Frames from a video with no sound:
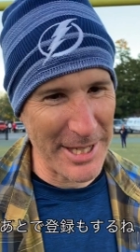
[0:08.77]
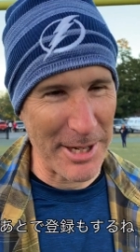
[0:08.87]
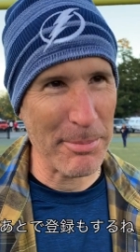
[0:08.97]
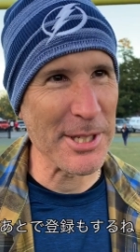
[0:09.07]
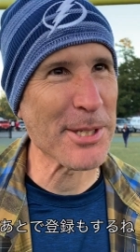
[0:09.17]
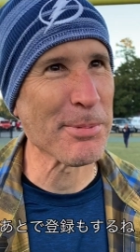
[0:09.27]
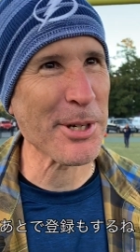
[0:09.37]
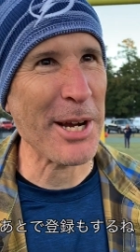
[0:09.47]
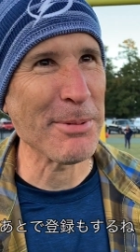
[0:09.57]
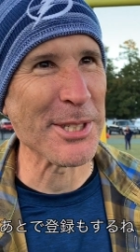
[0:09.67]
gonna be
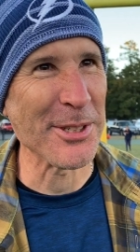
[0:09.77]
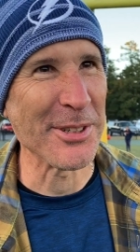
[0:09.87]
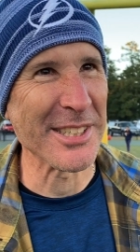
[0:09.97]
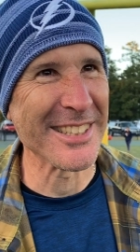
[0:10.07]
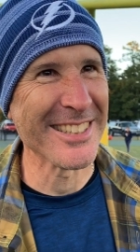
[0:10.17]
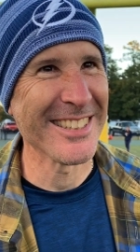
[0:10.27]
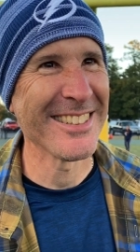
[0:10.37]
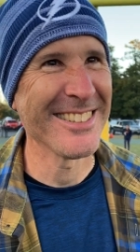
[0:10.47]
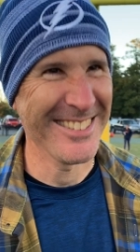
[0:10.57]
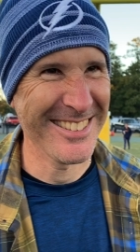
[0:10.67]
subscribing to oh, it. Oh, thank you
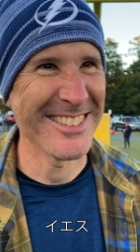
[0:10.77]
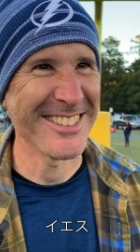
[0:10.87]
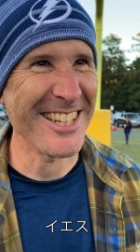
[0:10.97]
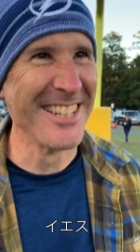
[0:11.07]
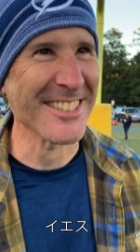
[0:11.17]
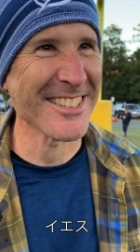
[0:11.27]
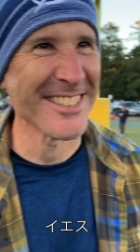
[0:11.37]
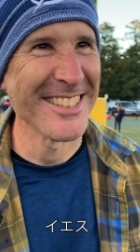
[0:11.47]
so much. Yes.